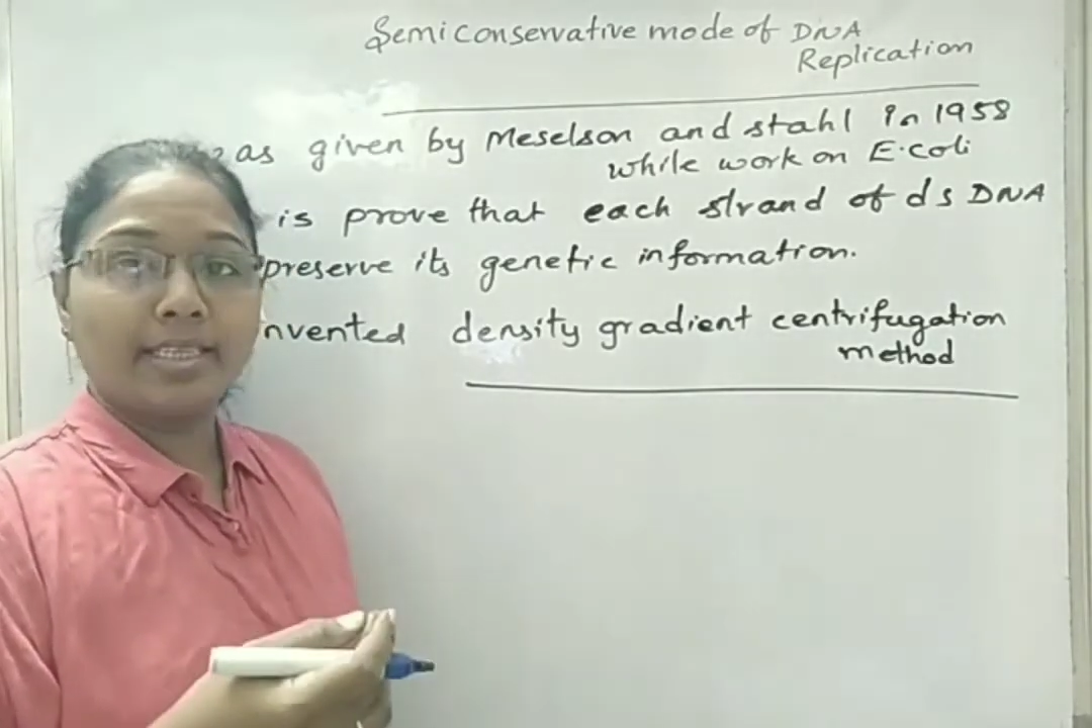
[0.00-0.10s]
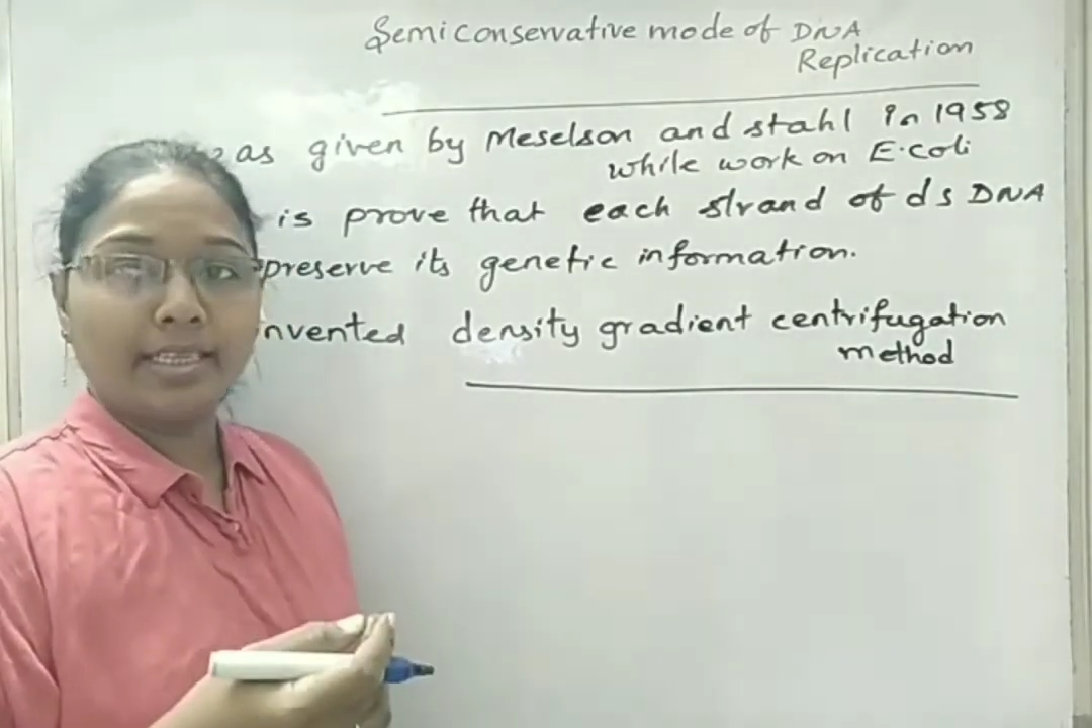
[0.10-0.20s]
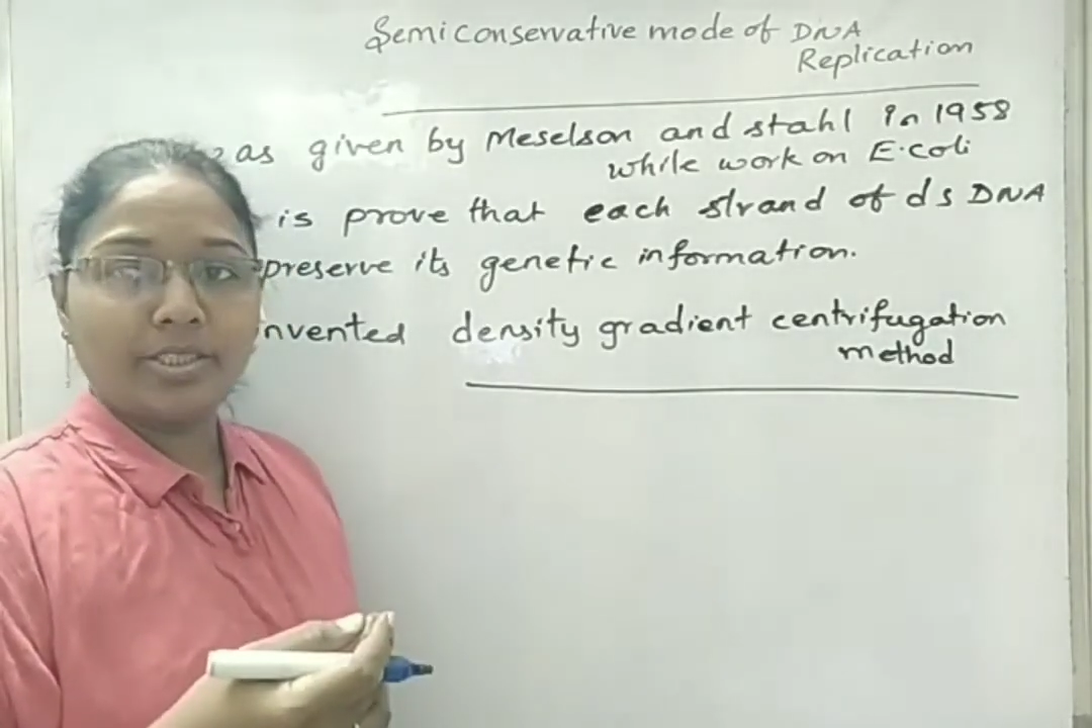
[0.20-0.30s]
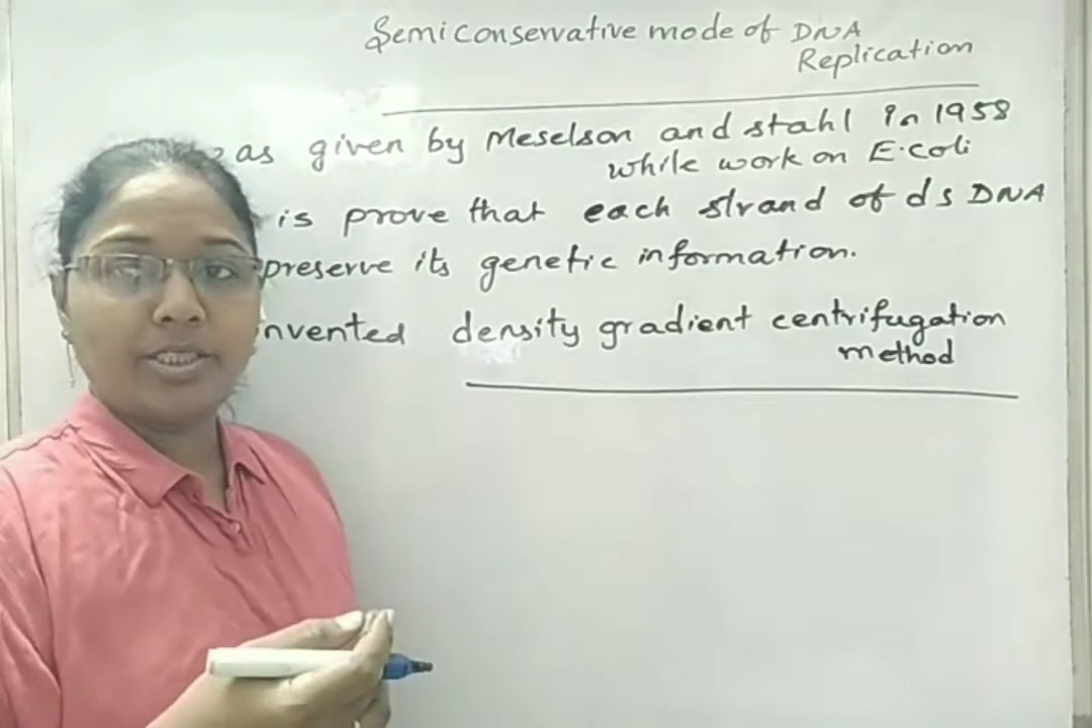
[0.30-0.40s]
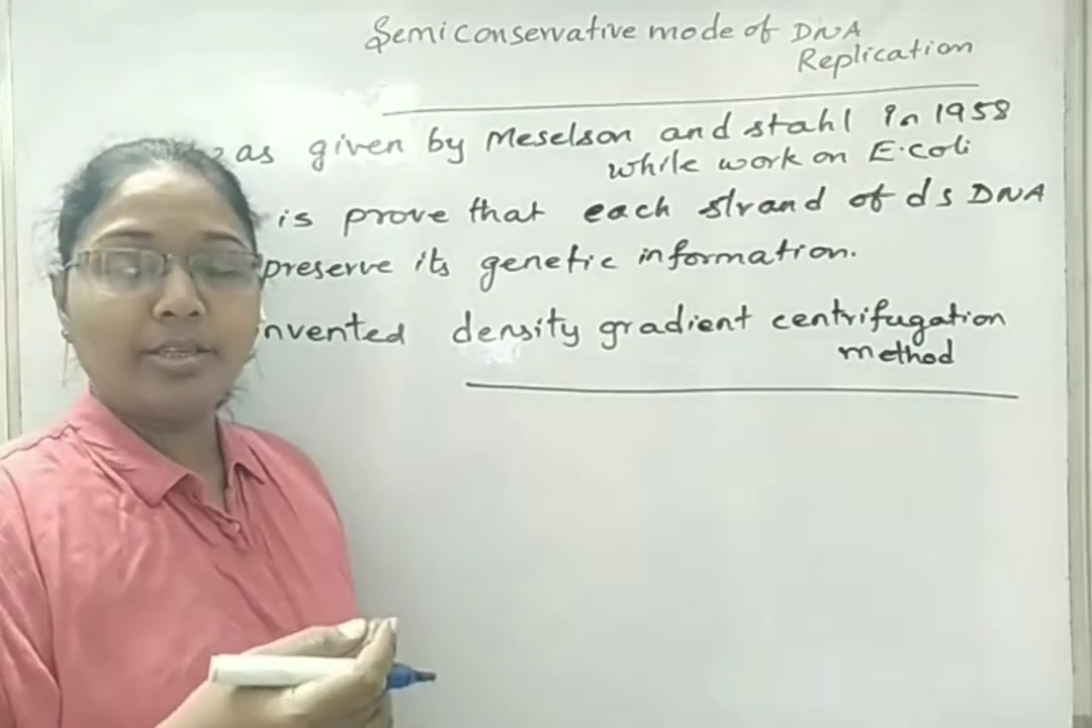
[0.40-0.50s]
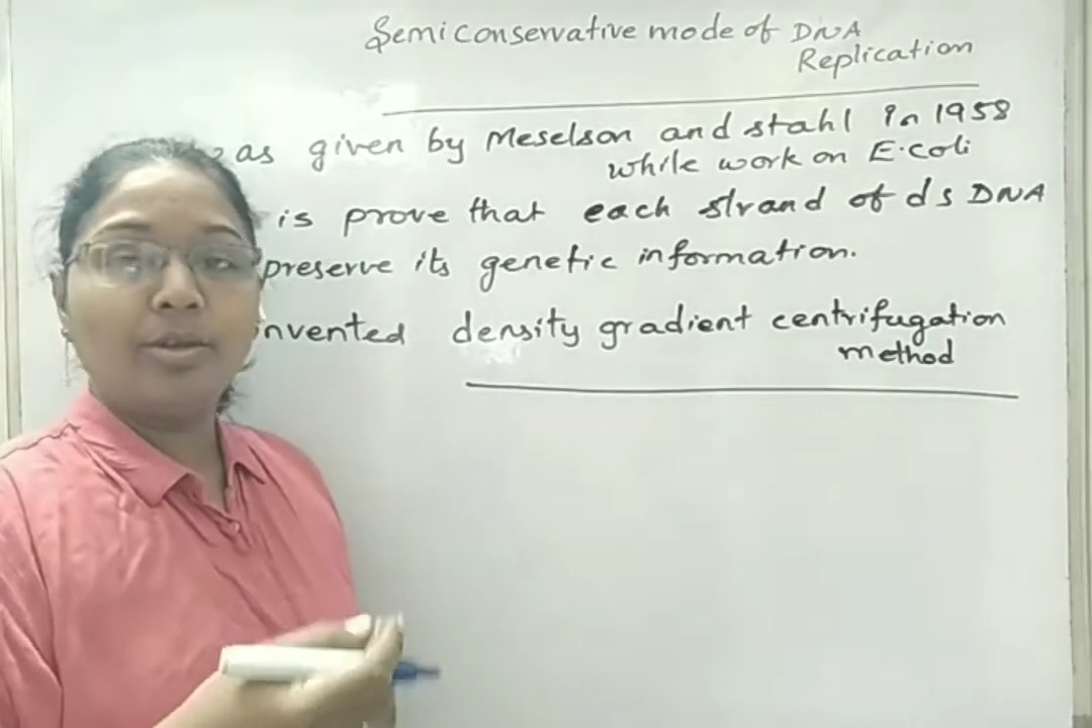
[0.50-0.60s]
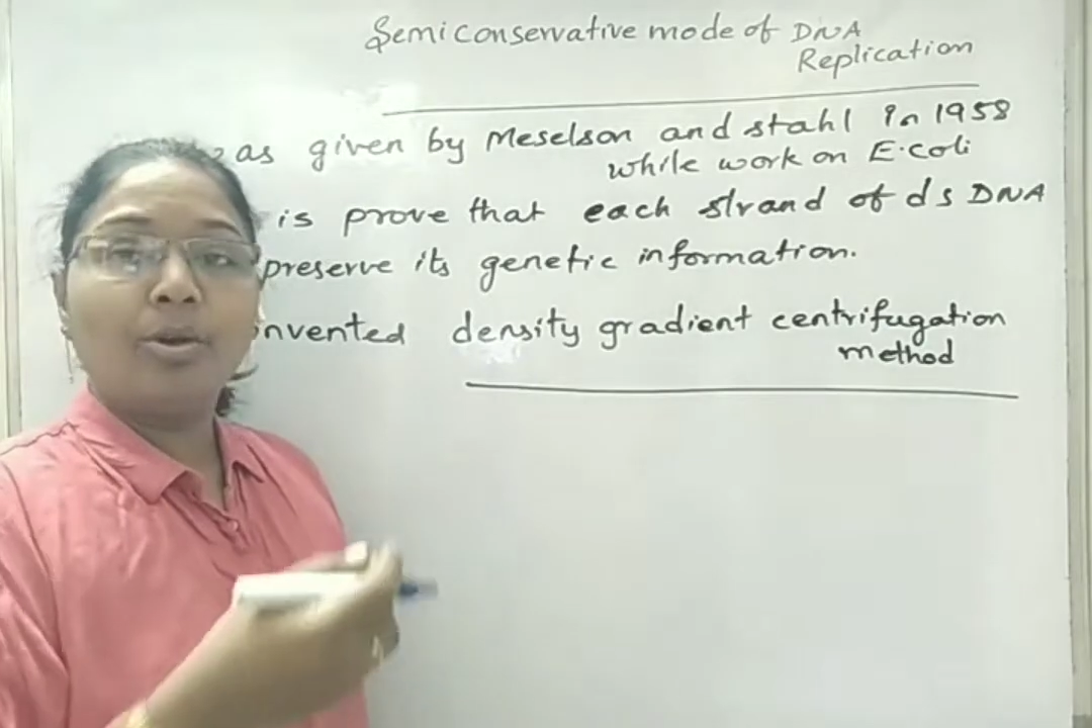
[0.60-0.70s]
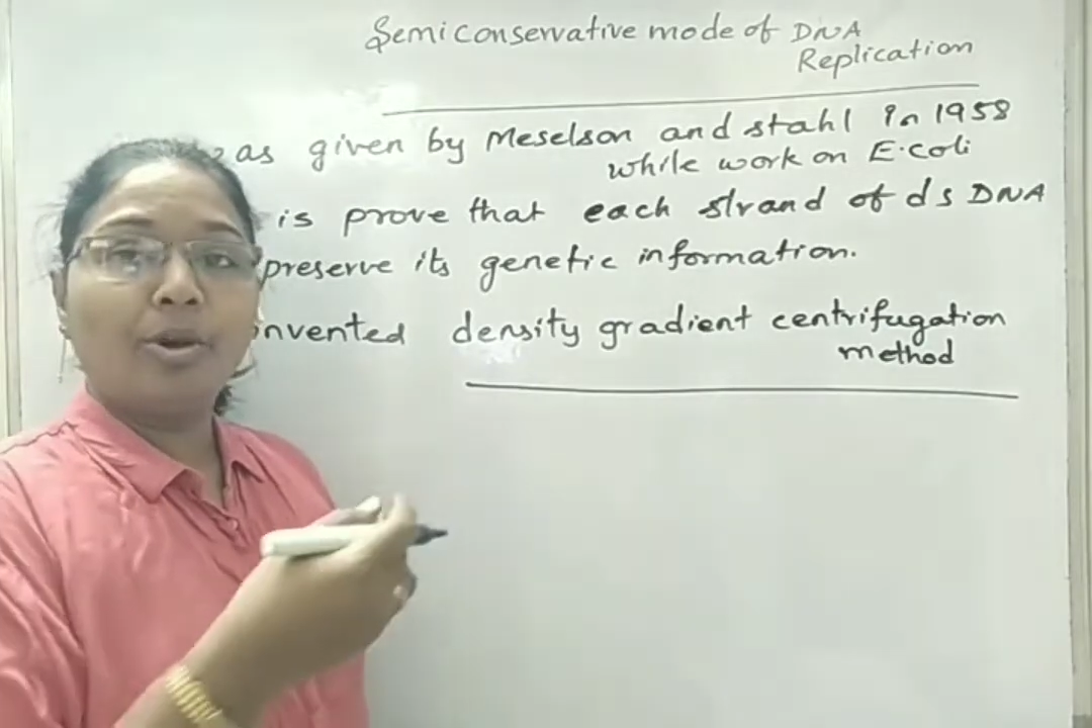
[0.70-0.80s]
the nature